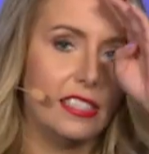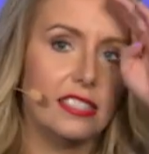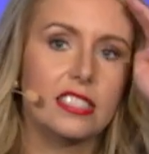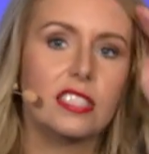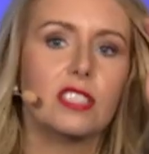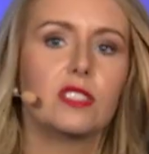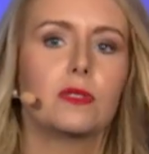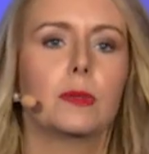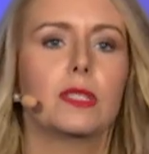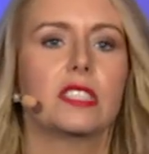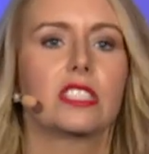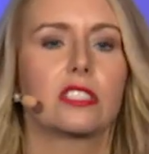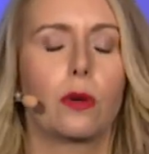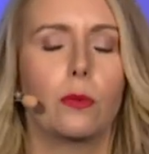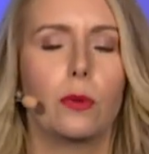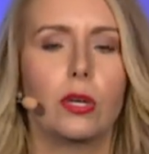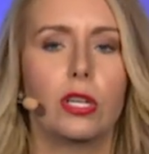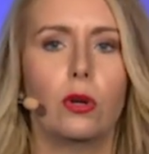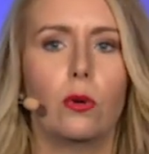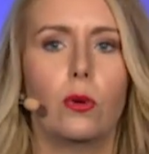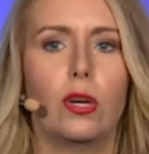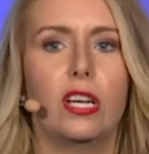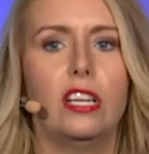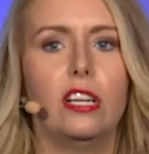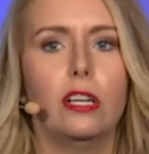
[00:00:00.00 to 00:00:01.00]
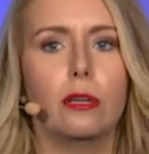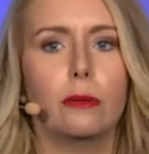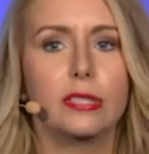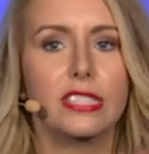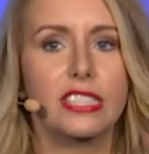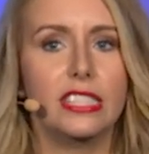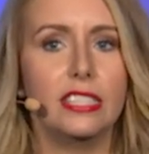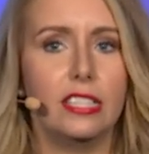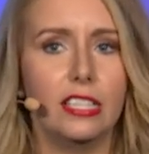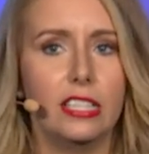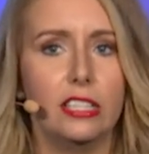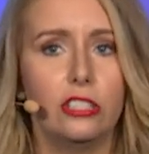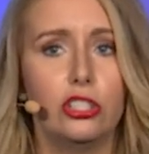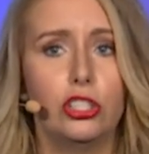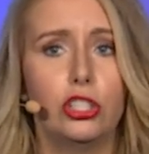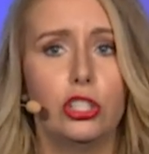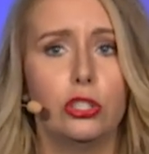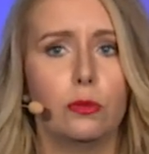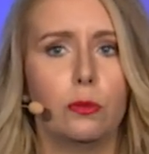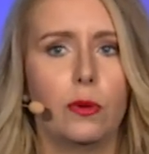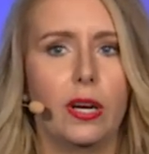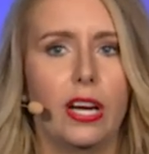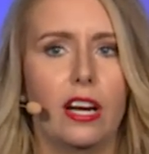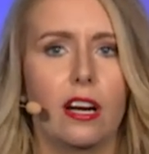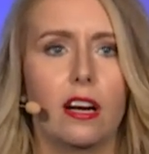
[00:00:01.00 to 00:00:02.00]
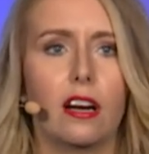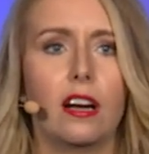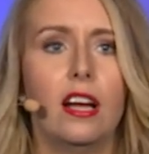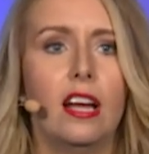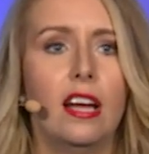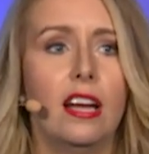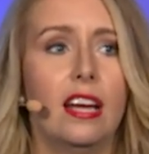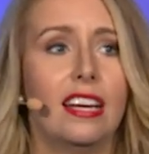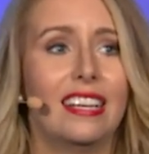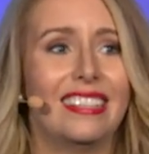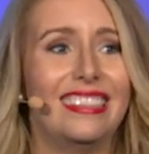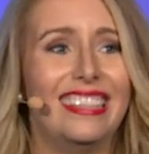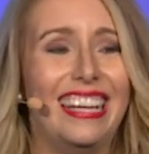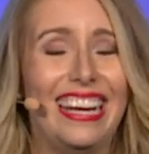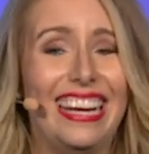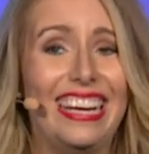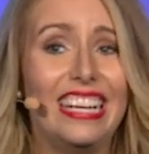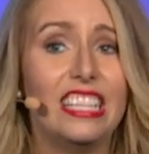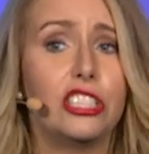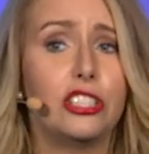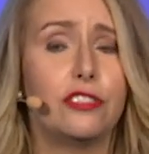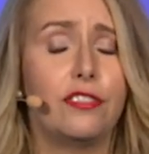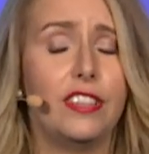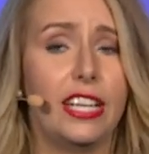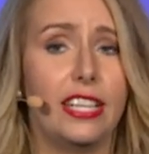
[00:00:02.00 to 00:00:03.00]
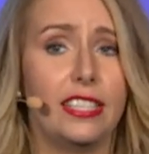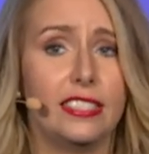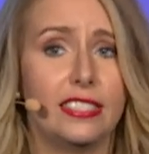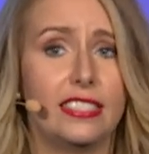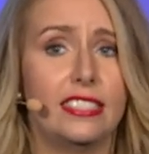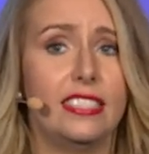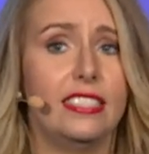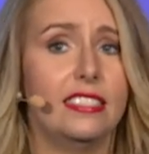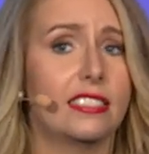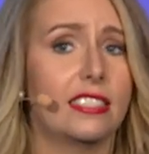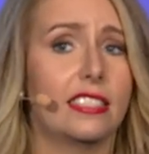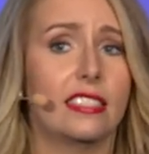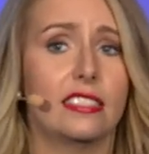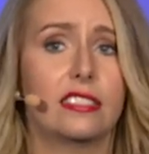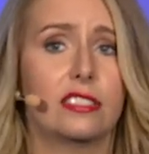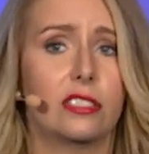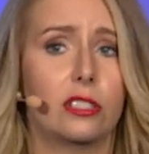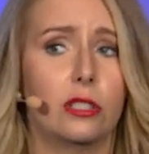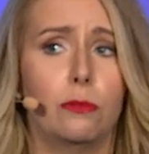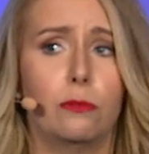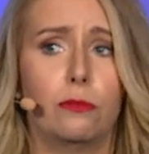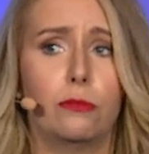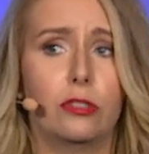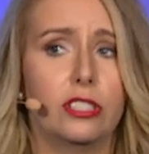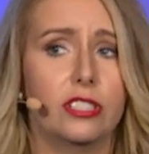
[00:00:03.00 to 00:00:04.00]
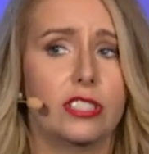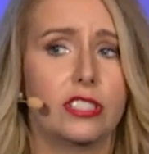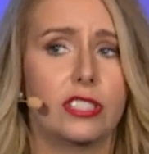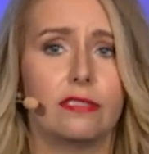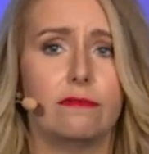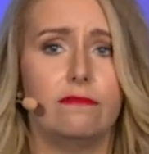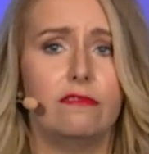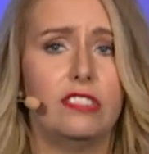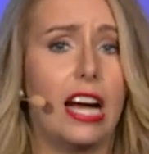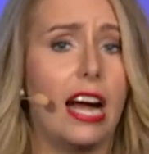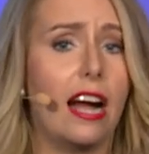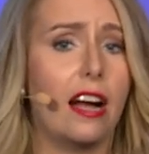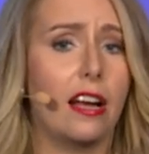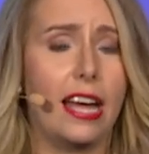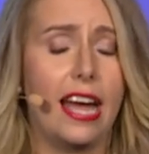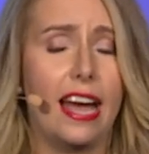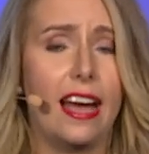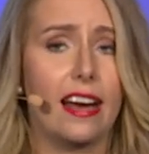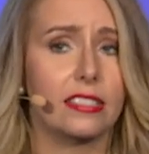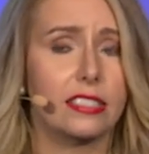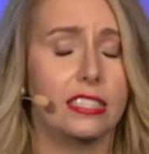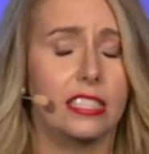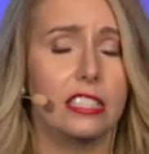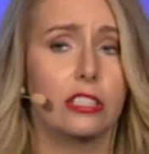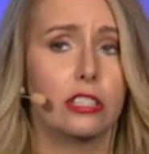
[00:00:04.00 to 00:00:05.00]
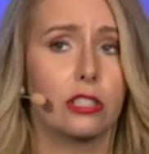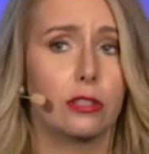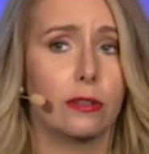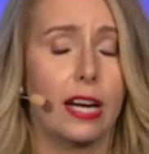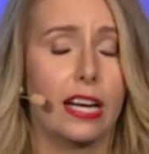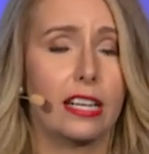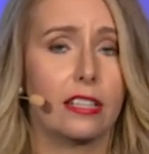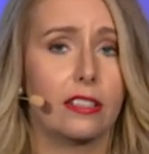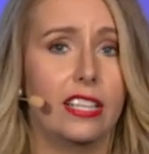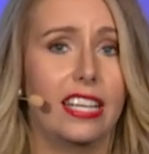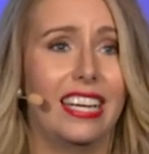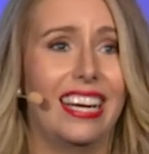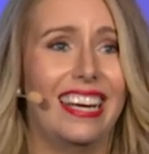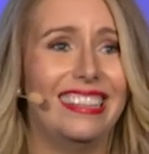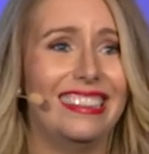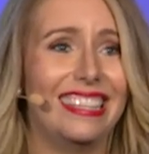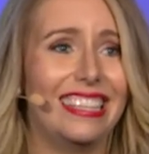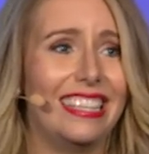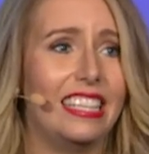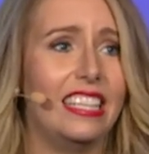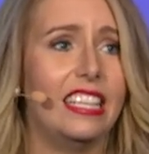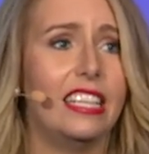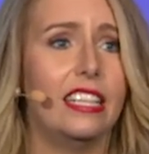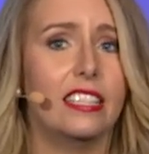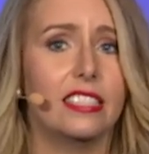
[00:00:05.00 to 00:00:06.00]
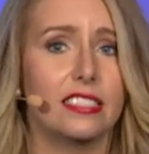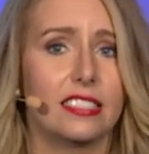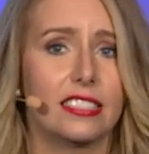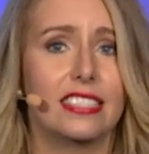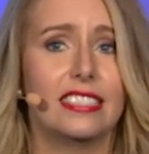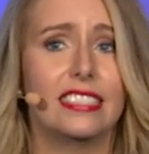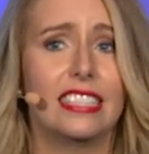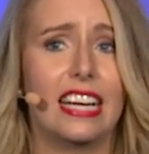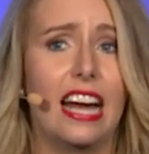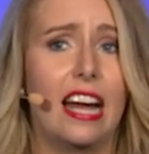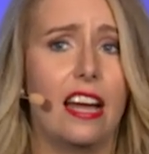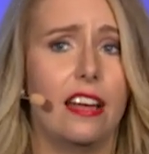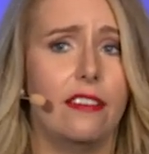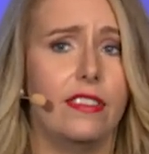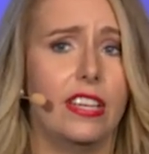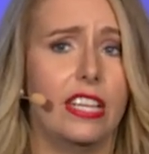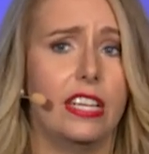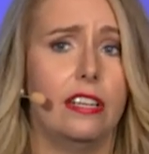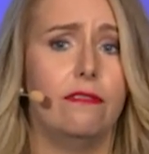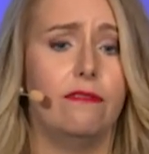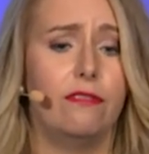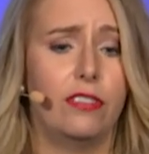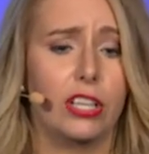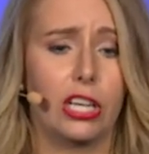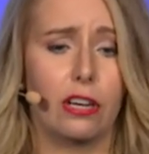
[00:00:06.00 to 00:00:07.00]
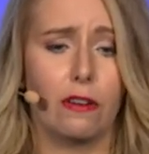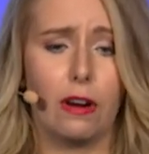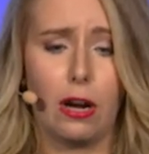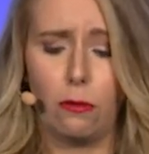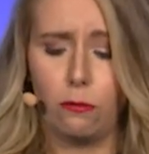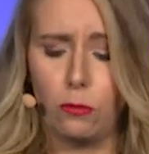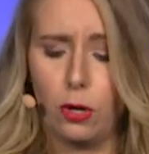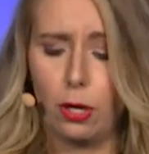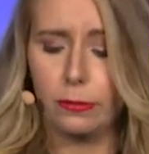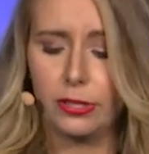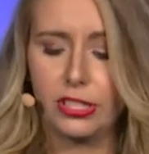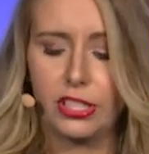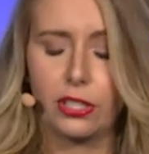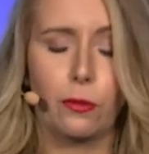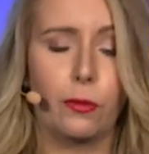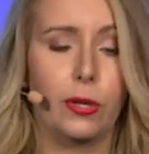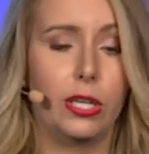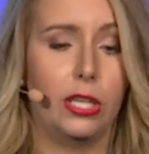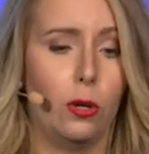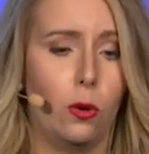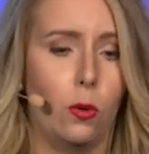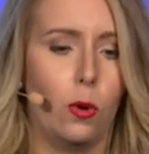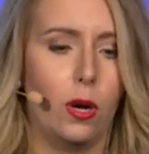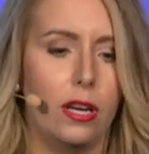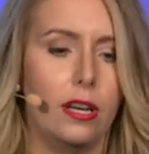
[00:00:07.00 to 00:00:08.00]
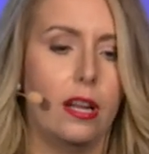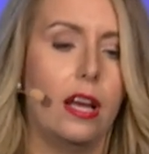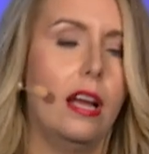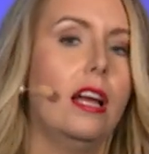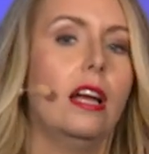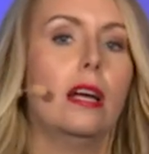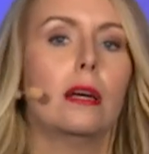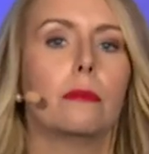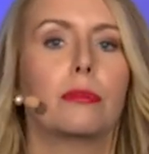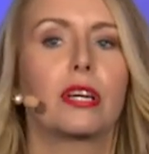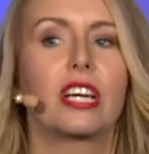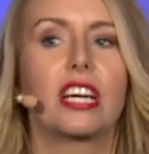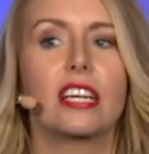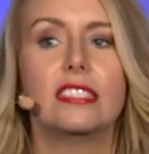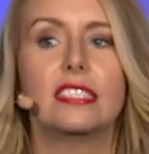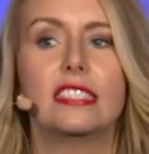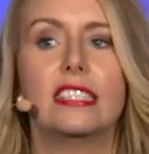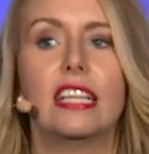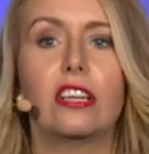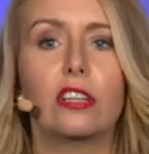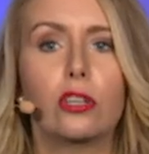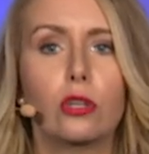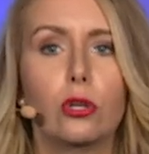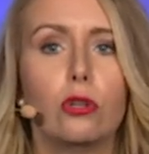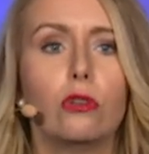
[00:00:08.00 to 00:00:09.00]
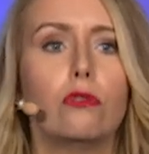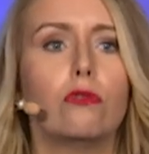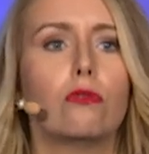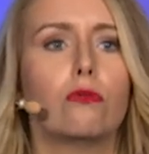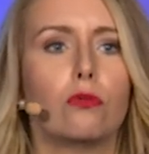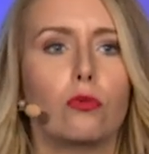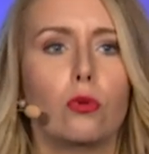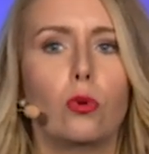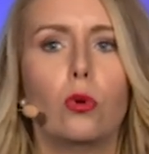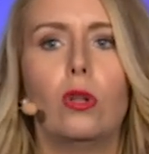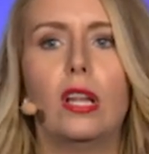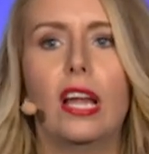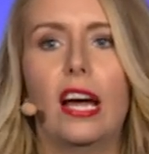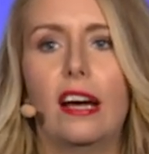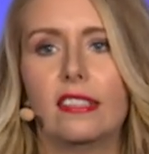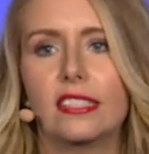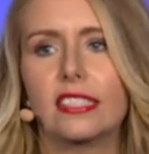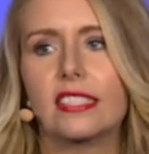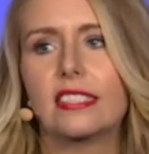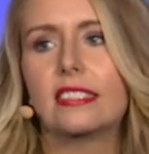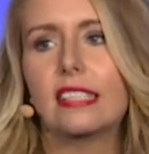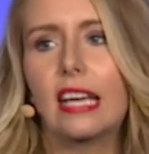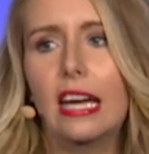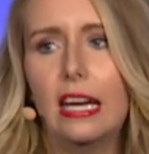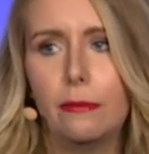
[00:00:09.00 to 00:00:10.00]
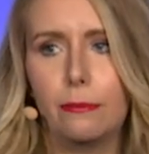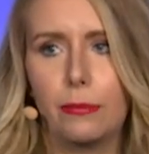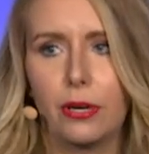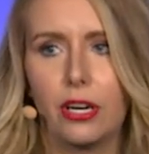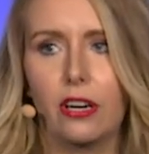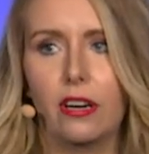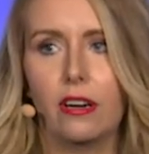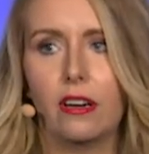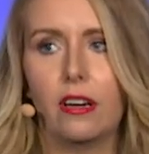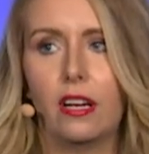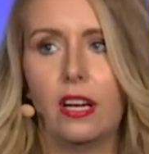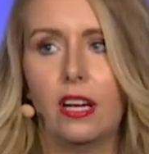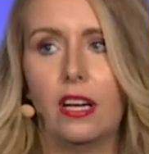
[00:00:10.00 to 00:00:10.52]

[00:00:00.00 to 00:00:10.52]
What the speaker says: this is what's going on. And it was an issue where the HVAC system was not acting correctly and they needed to dive in and figure out what was going on, because they couldn't rule out cyber